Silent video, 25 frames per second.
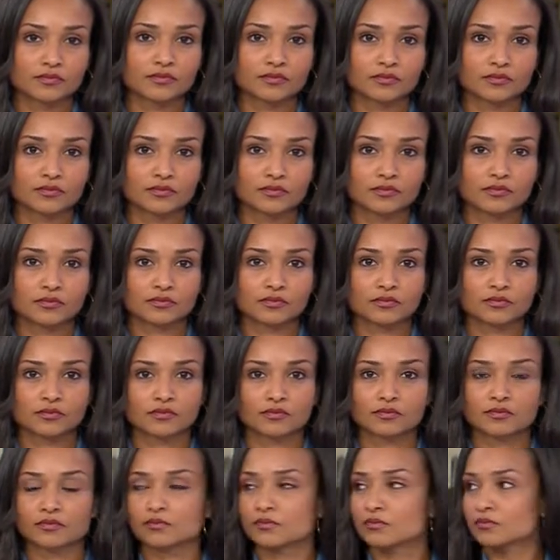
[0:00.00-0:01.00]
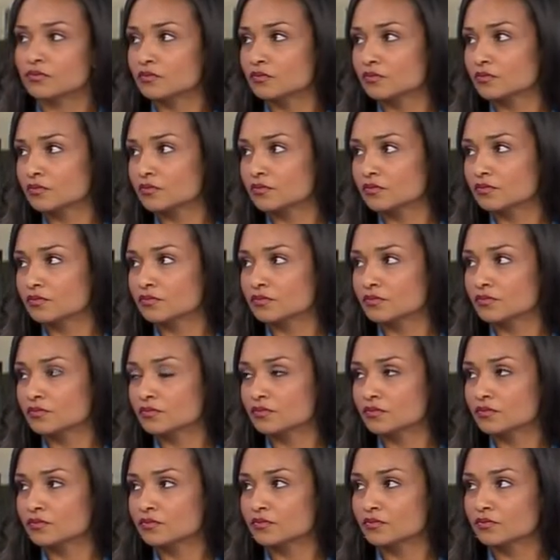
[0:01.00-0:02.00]

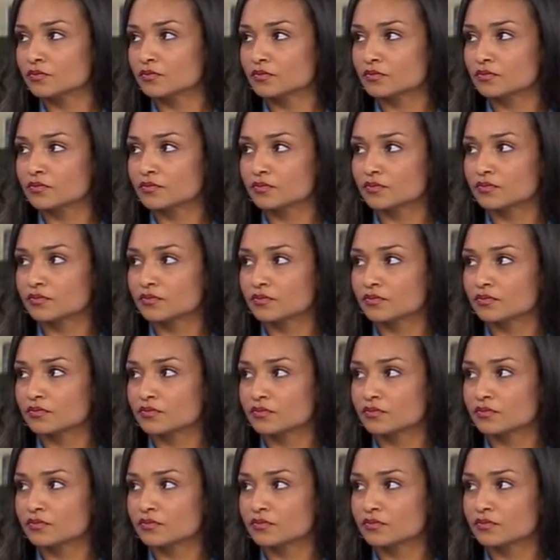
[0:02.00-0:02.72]
[no speech]